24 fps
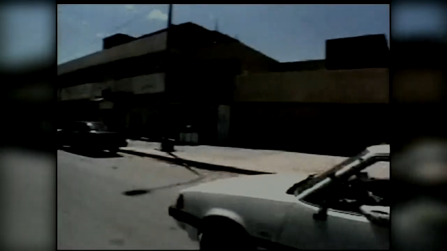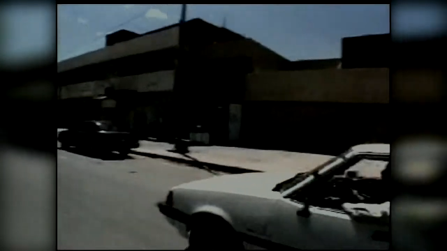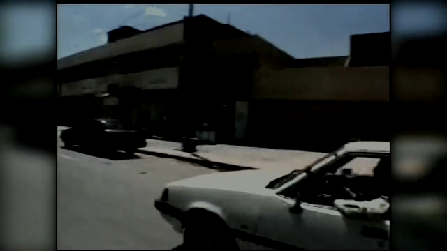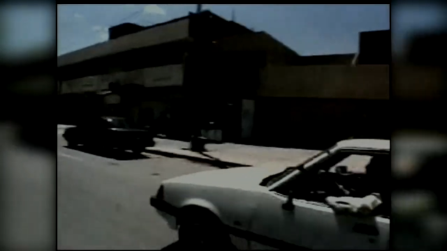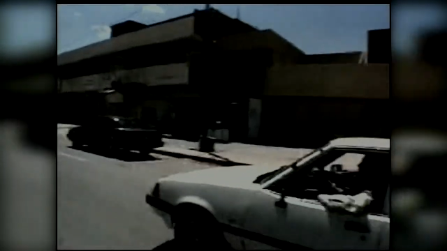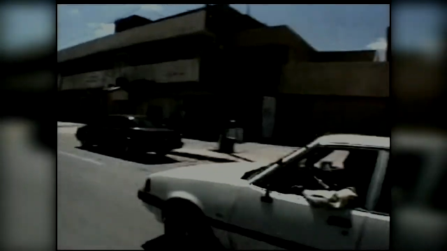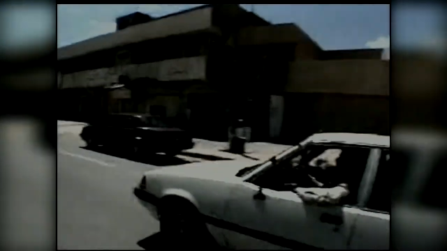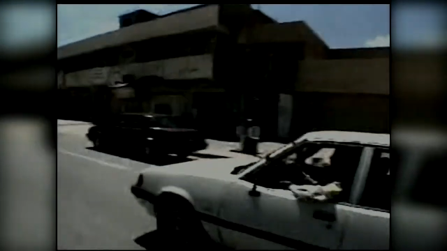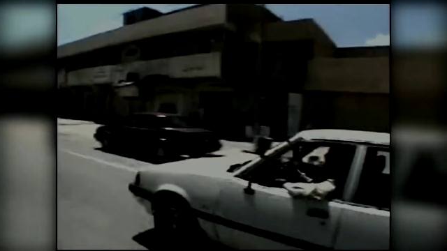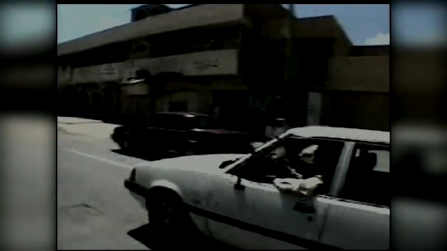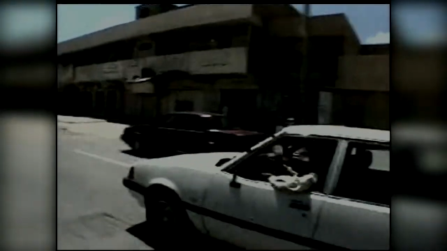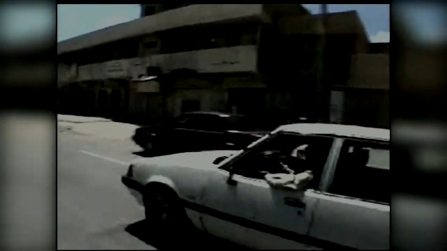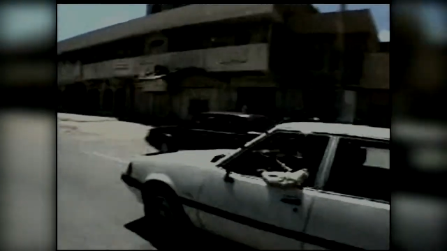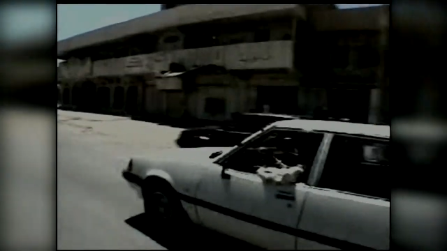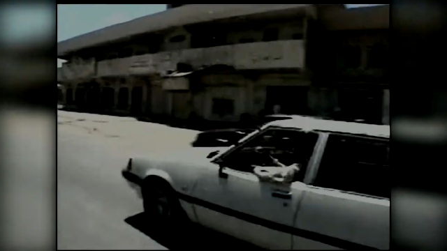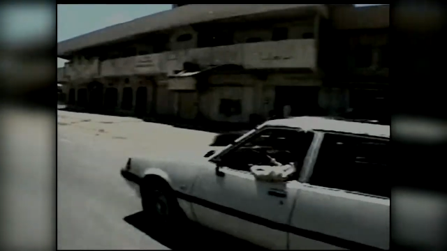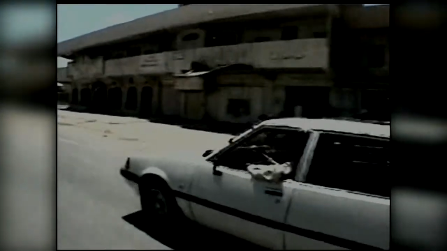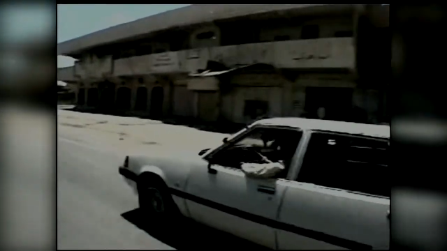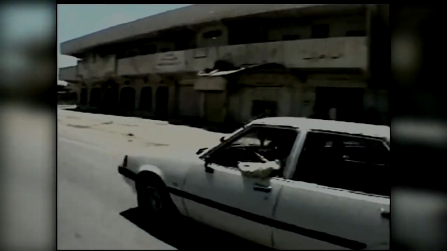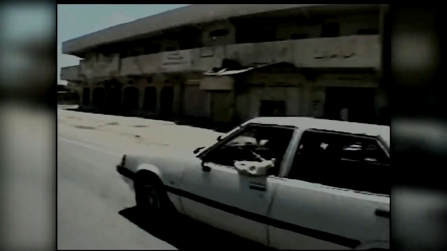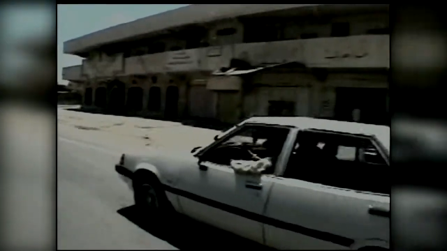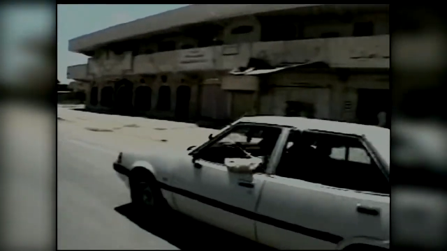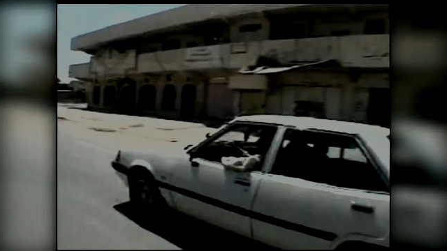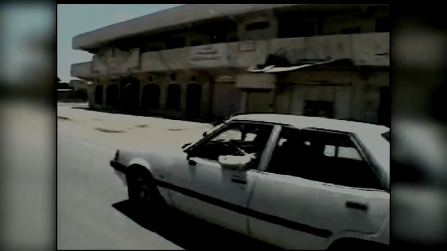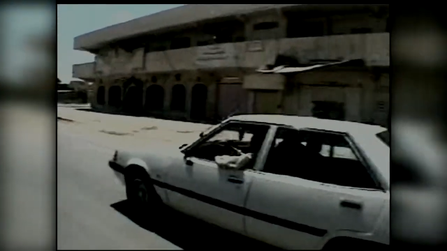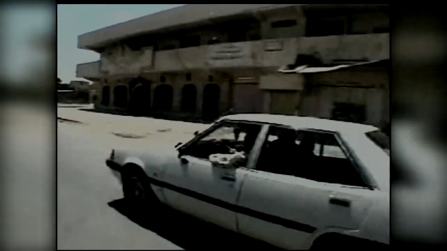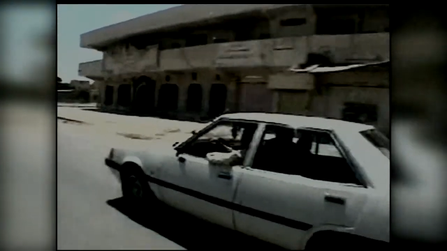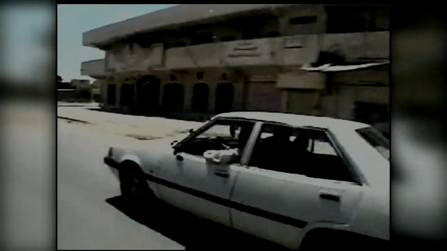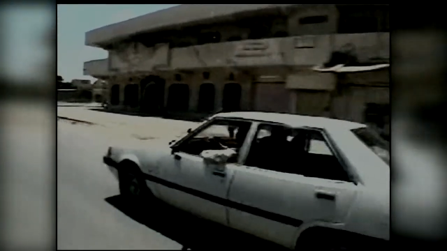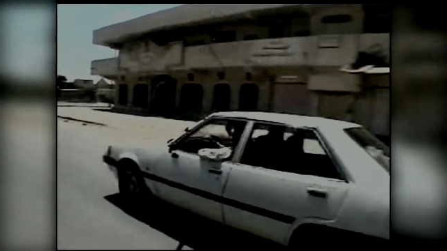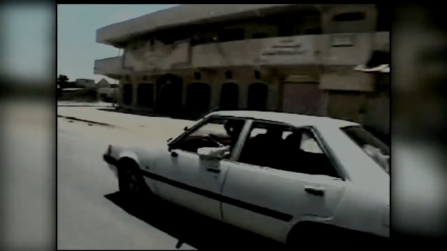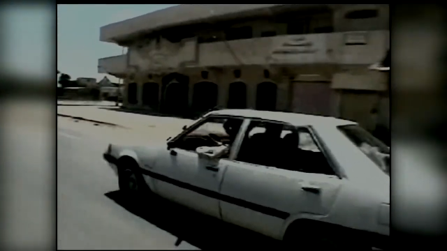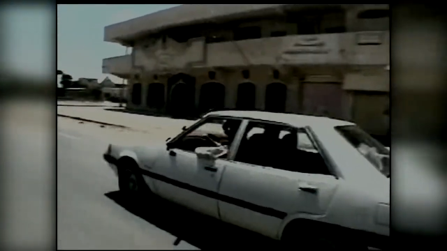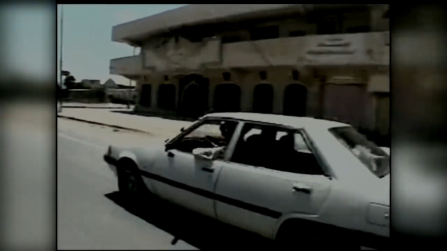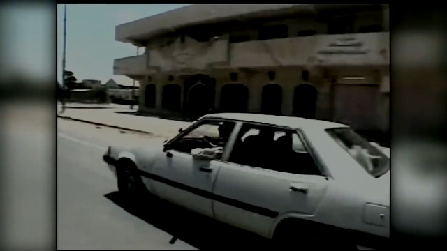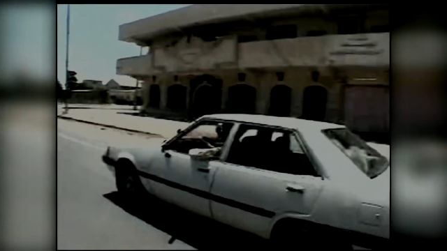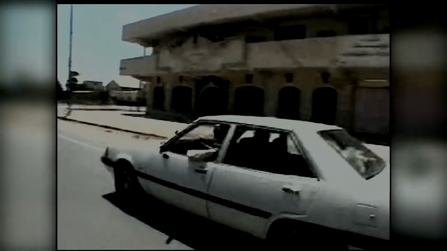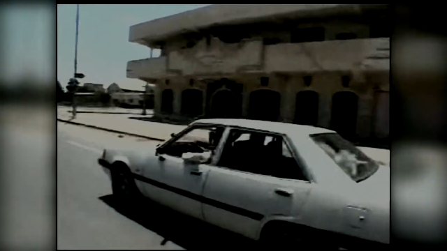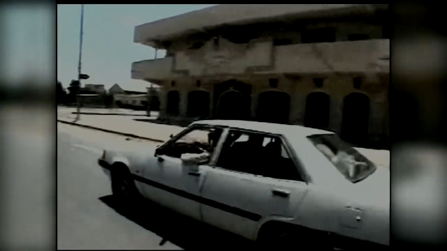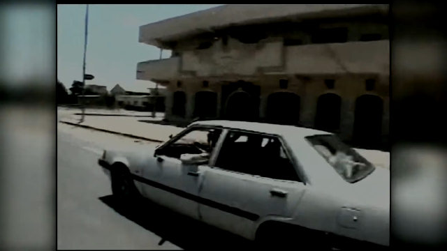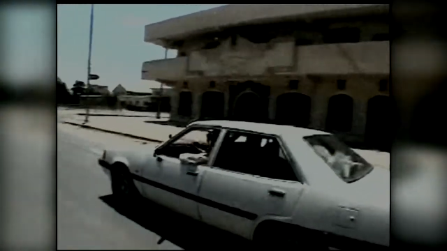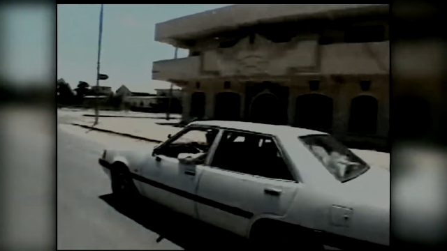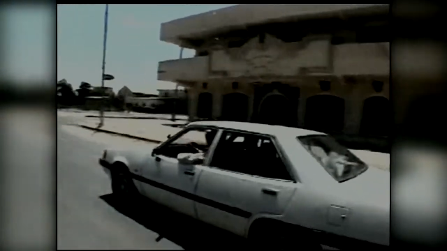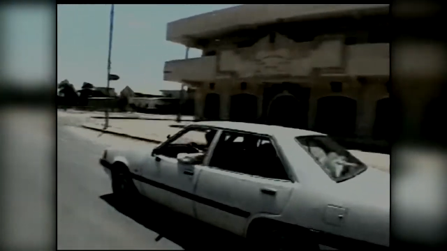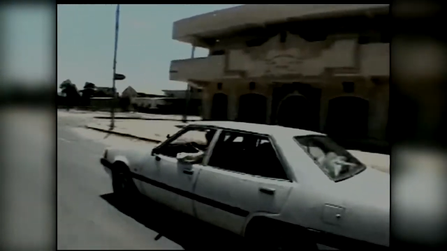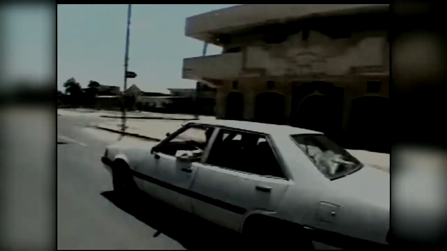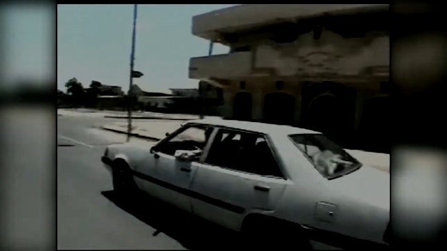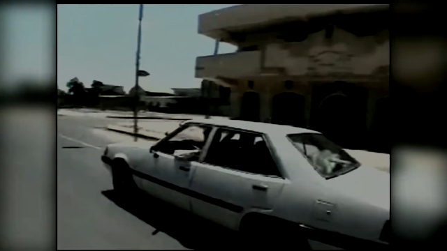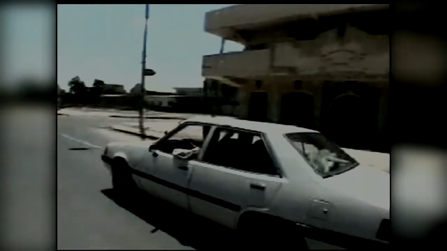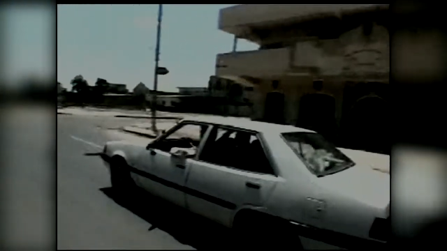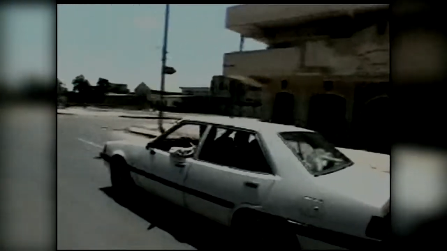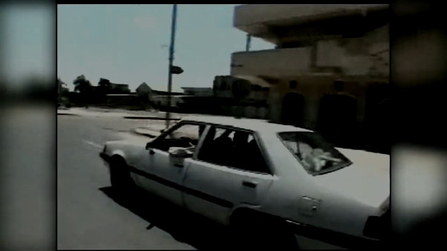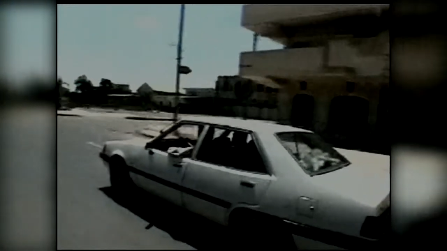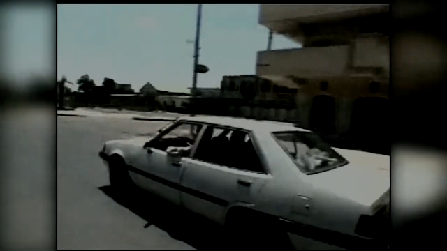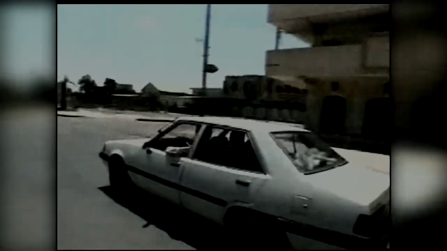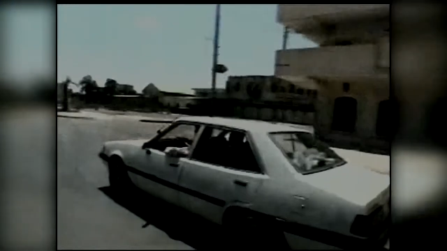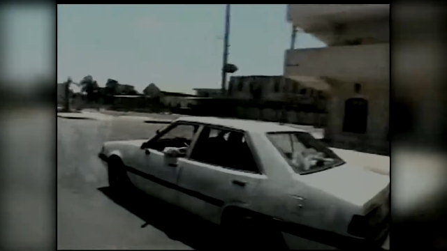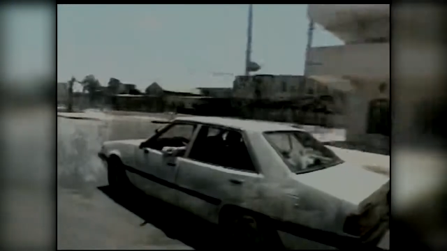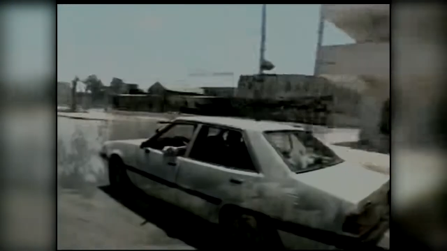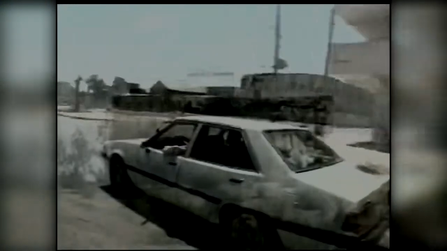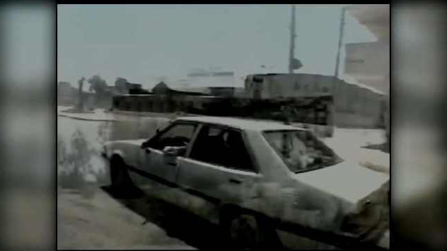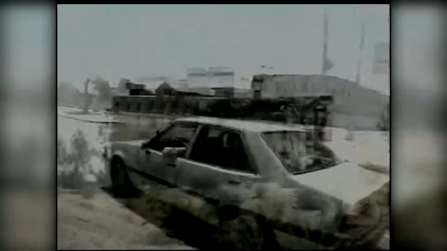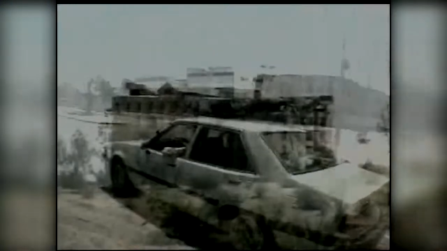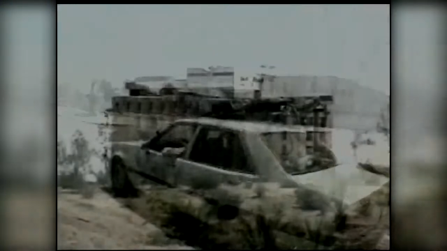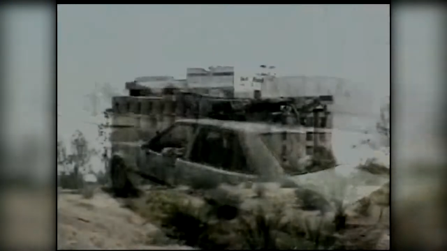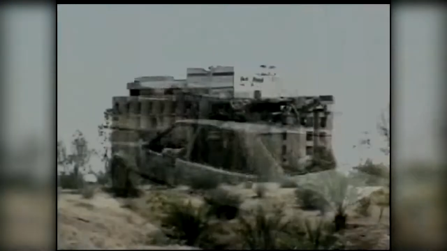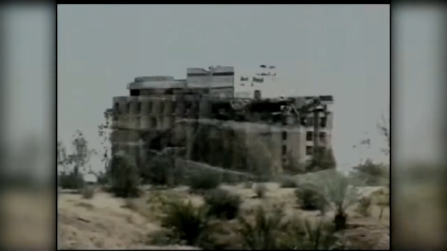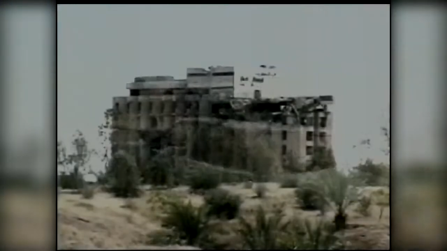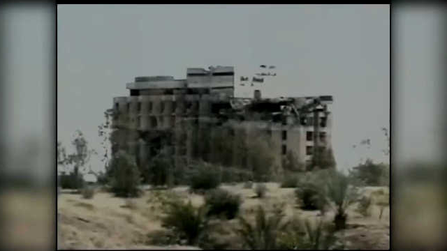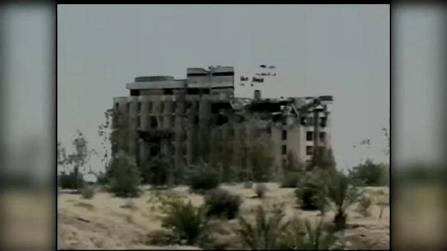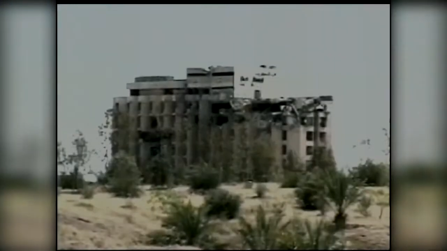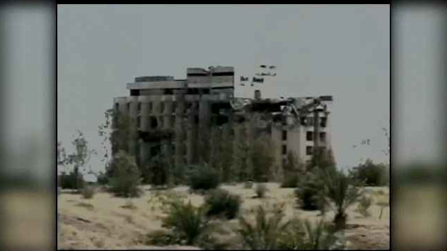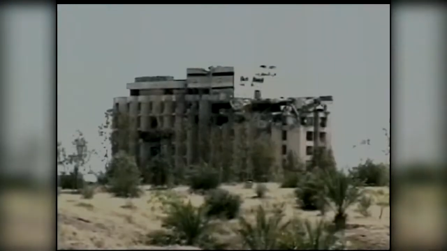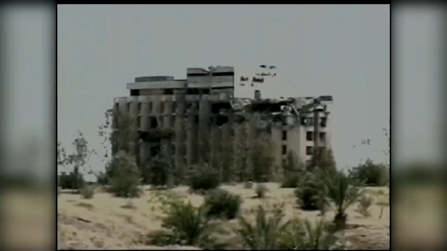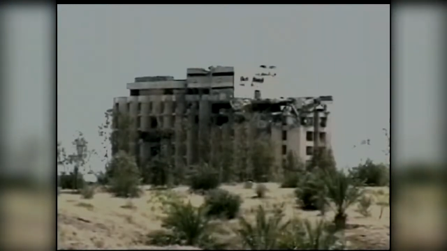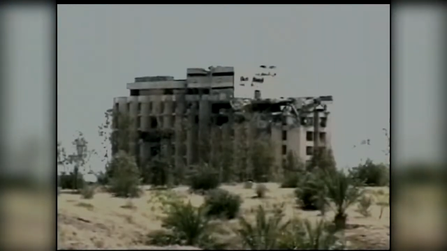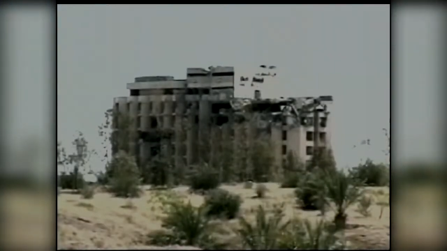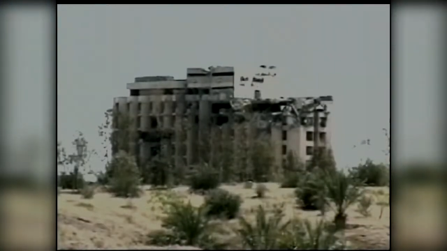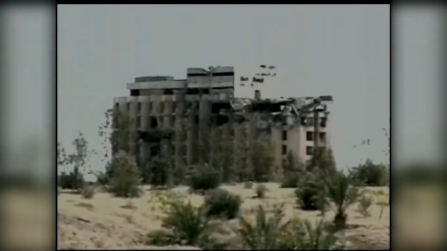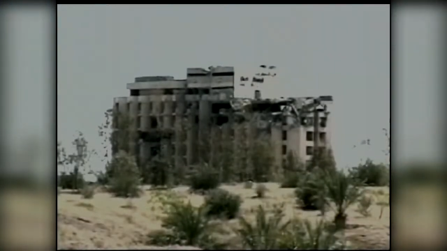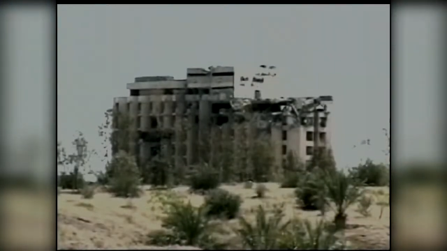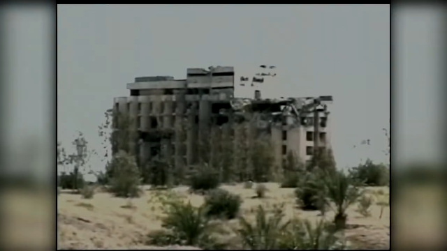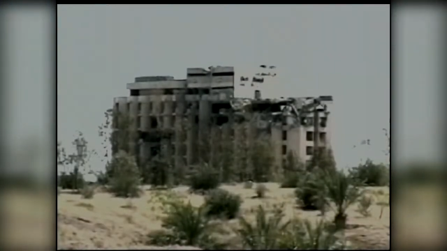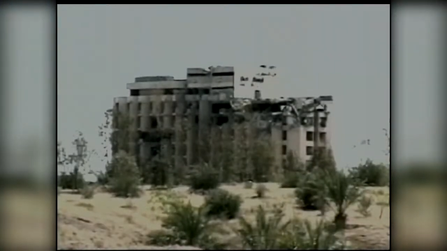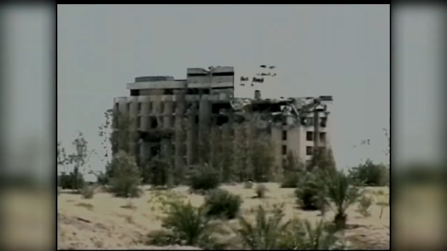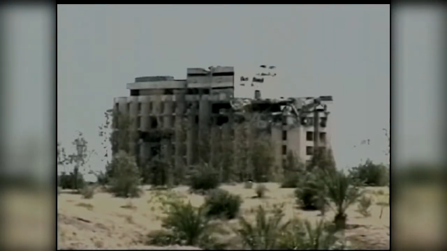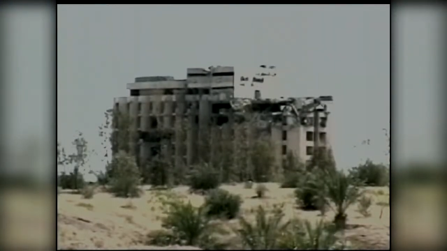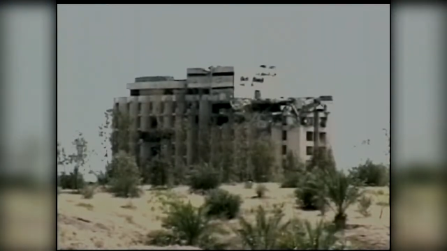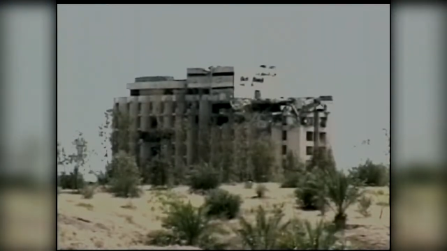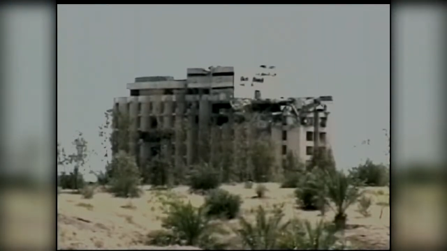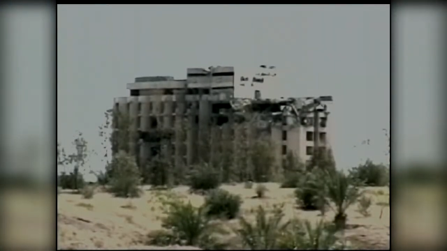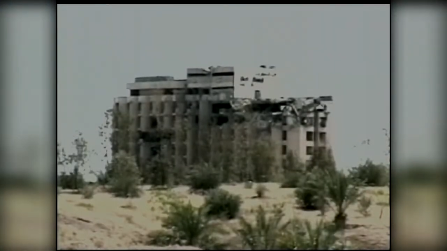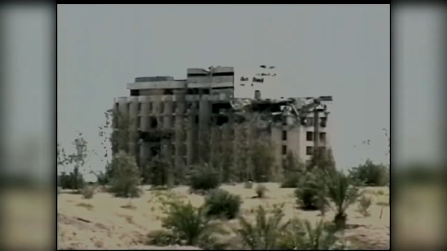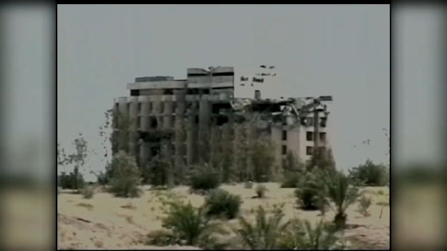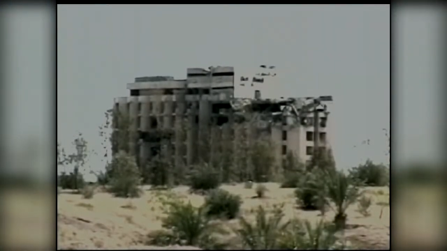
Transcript: (no speaker visible)